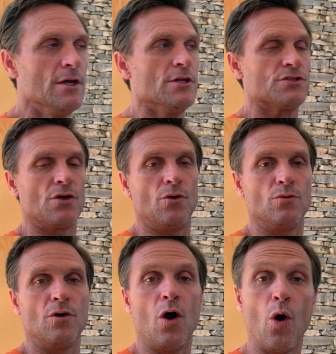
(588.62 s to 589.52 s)

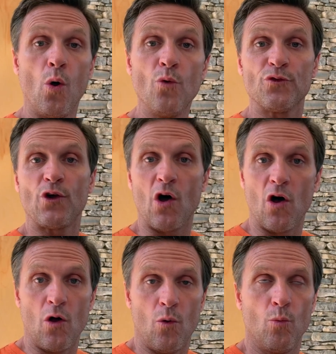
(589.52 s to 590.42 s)
So
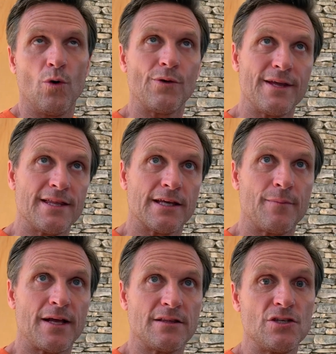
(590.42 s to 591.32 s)
overall, what do I think
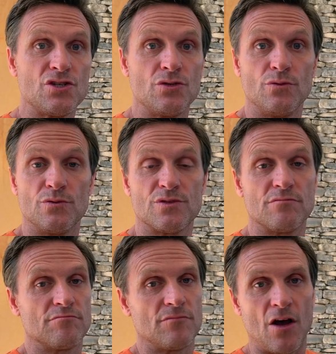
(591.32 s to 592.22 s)
about these shoes?
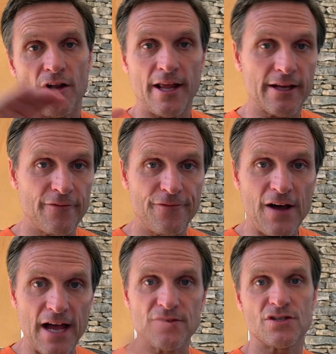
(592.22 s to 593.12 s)
On like a
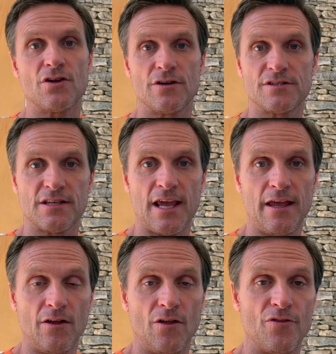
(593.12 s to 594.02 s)
5-star
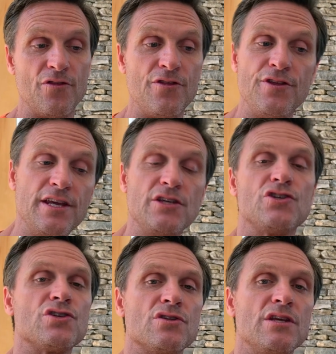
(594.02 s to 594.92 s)
scale,
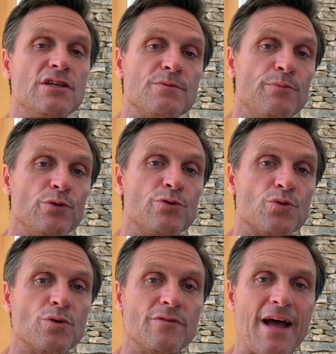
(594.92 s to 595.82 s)
these boots
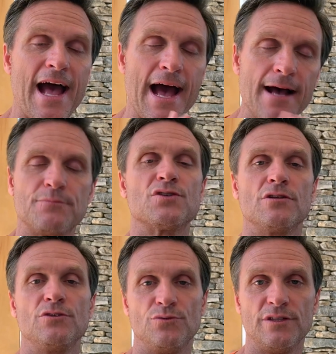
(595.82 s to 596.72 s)
would have
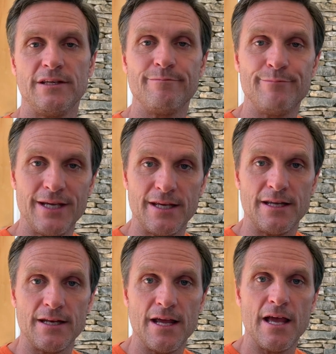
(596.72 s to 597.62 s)
absolutely
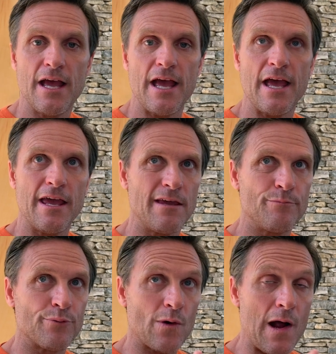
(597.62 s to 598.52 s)
been
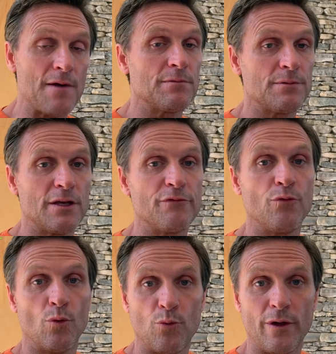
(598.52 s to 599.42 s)
probably a
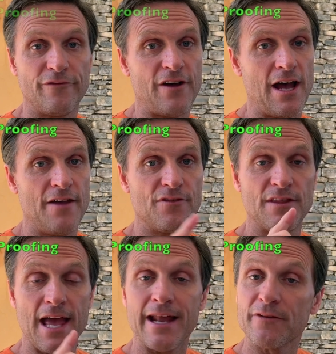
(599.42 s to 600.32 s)
4.5.
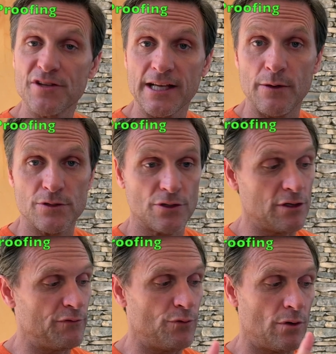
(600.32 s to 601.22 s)
They had everything I was
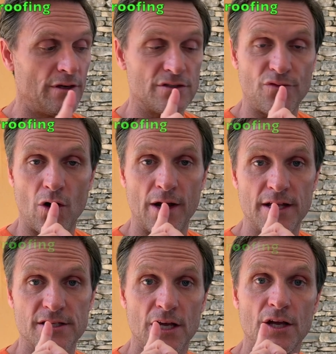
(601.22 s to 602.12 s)
looking for as far as